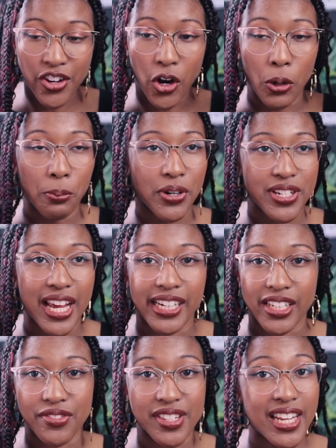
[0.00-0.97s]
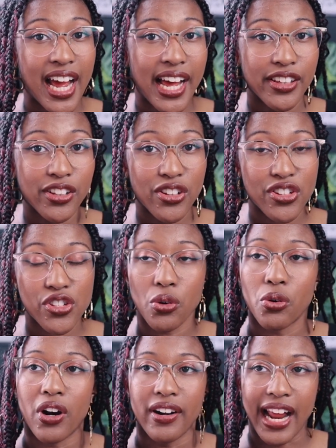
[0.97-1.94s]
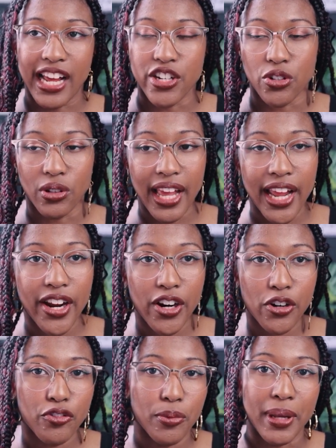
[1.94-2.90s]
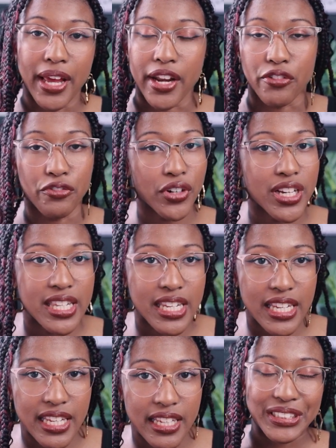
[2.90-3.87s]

our protective styles or our natural hair from getting frizzy.